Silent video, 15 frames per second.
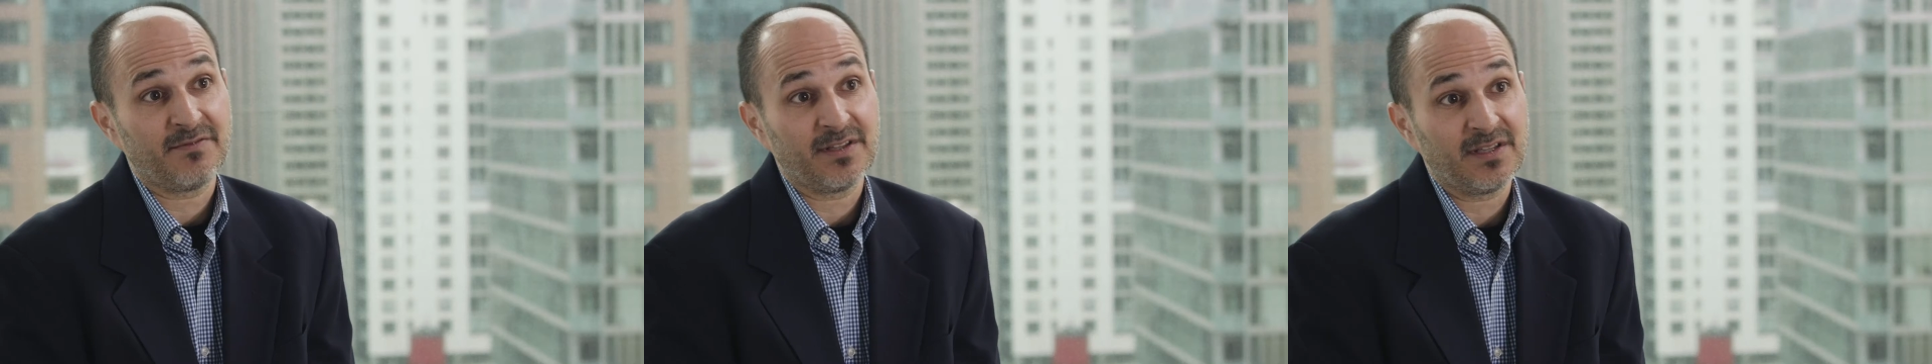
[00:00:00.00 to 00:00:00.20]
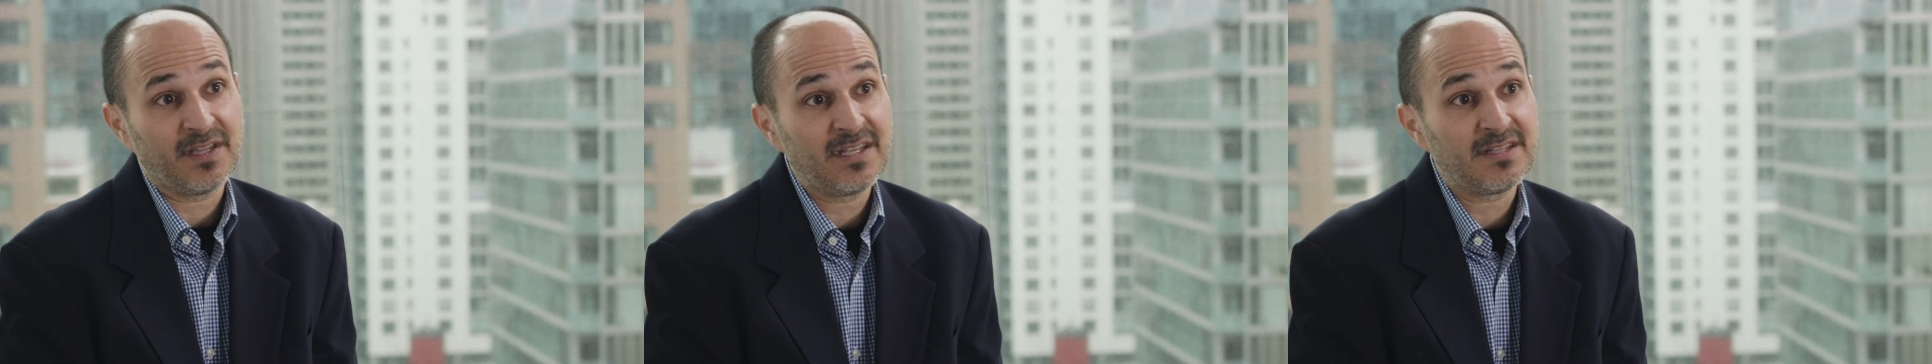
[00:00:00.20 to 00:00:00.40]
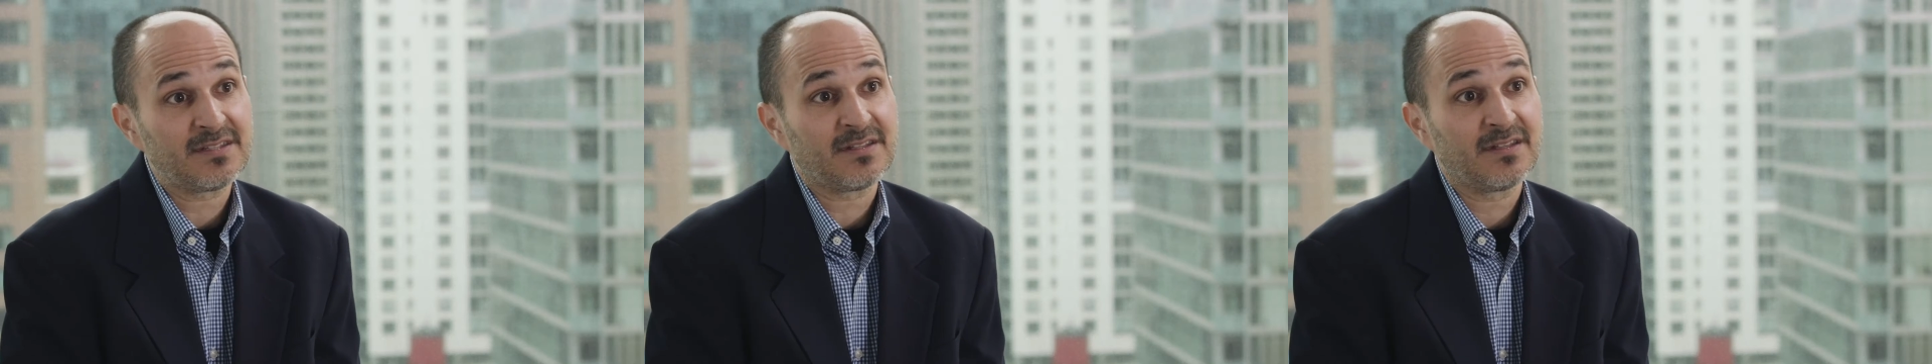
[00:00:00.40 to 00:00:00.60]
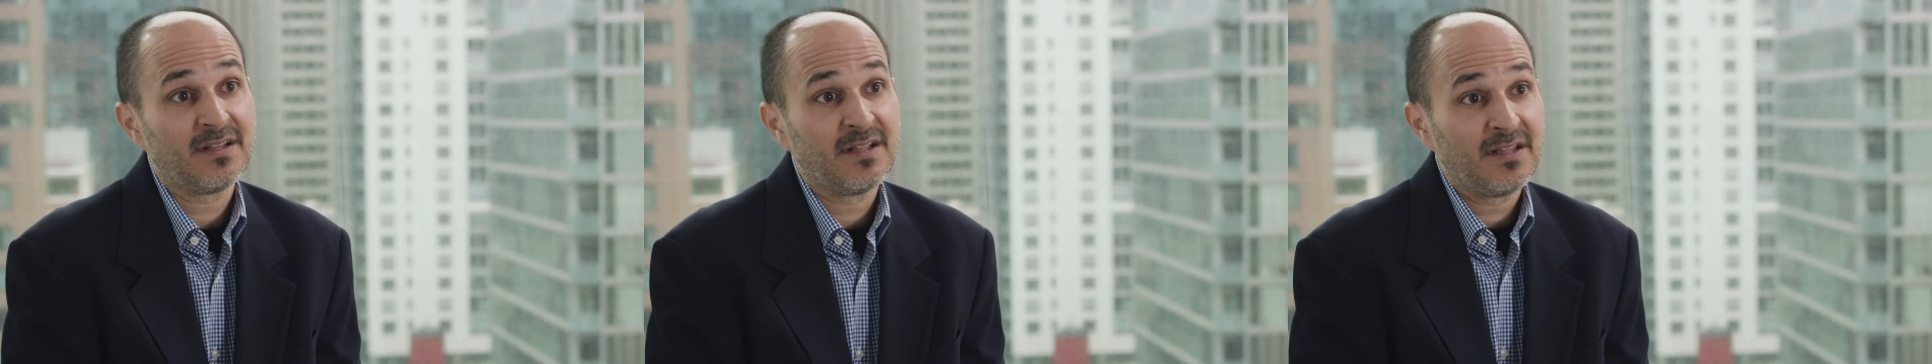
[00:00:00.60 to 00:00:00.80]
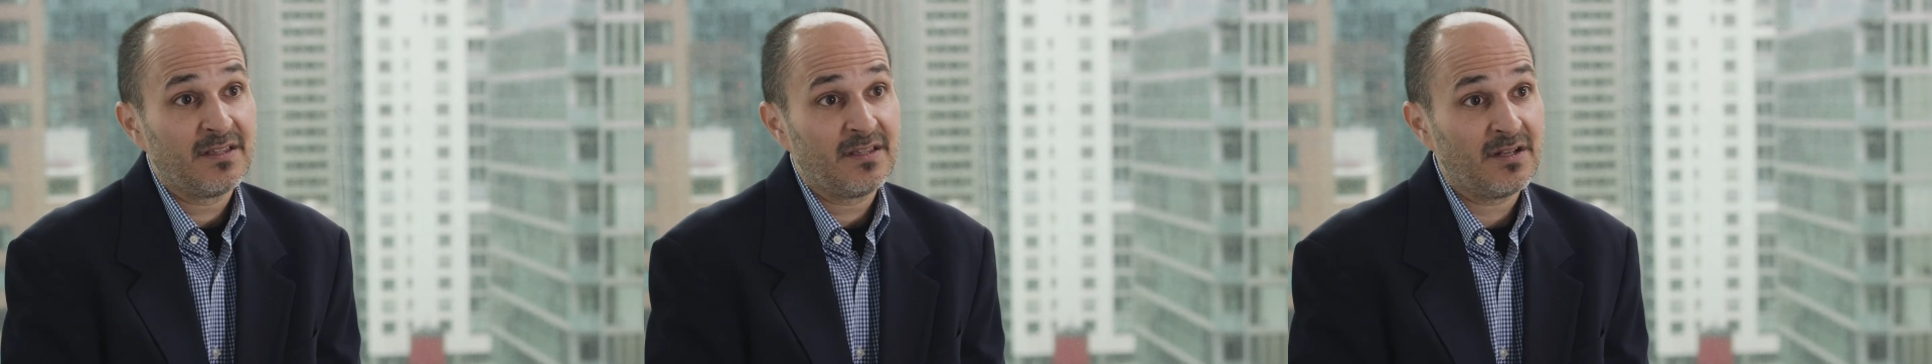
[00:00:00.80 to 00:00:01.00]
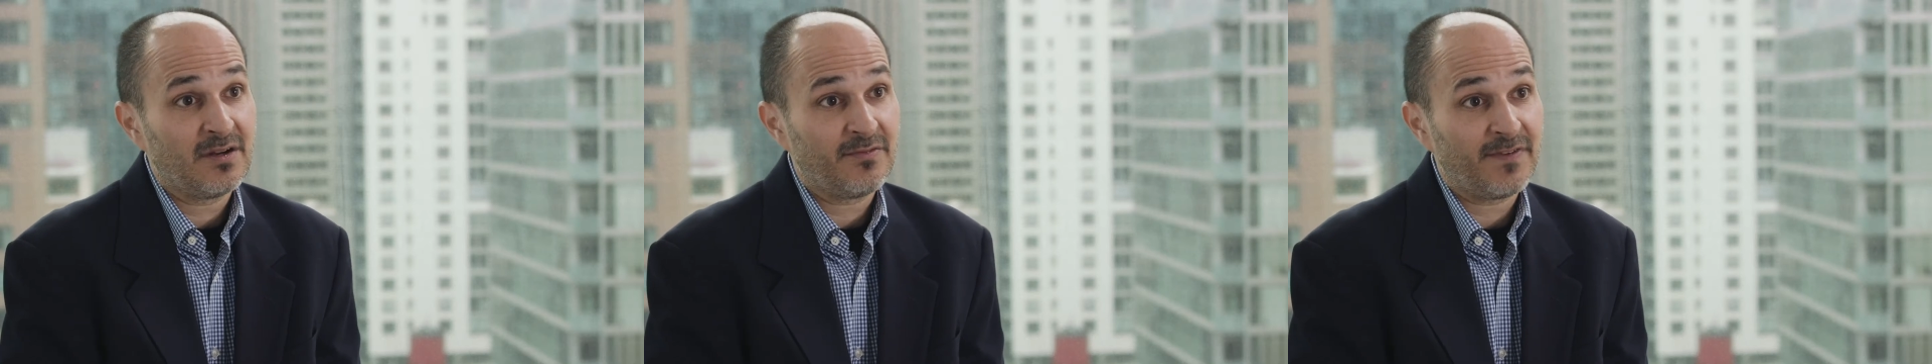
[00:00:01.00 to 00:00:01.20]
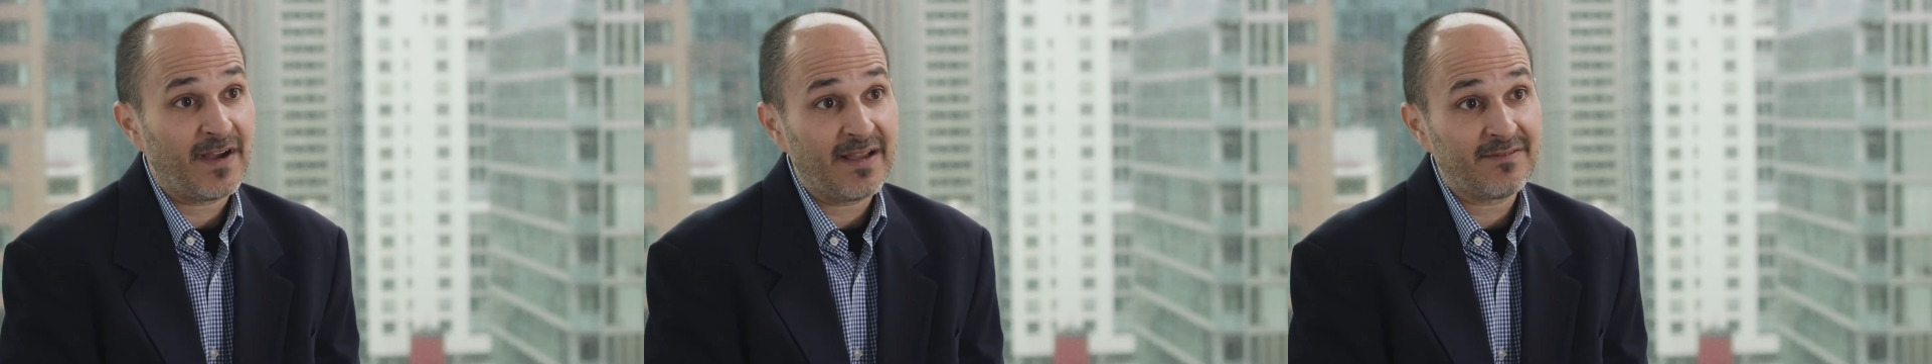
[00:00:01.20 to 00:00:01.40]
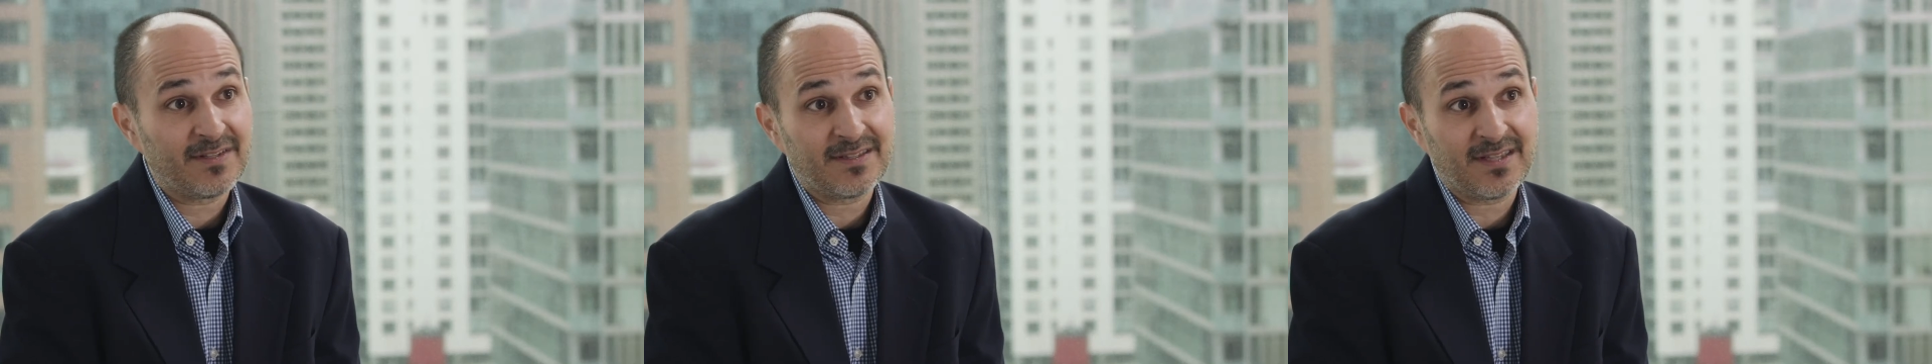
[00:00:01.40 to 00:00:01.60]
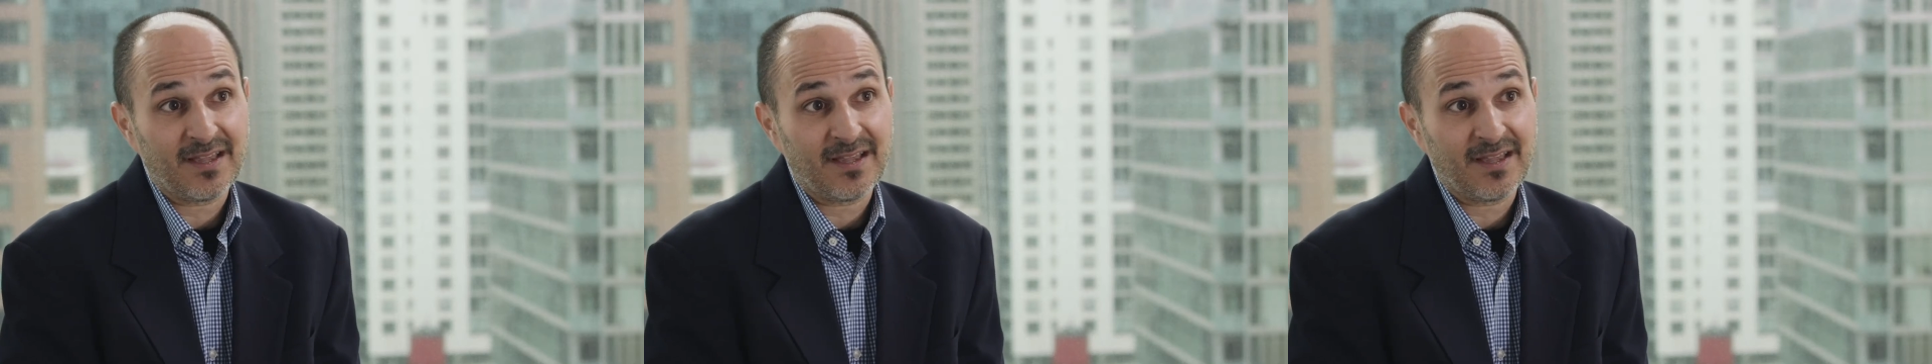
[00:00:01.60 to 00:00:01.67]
of at least $5,000 to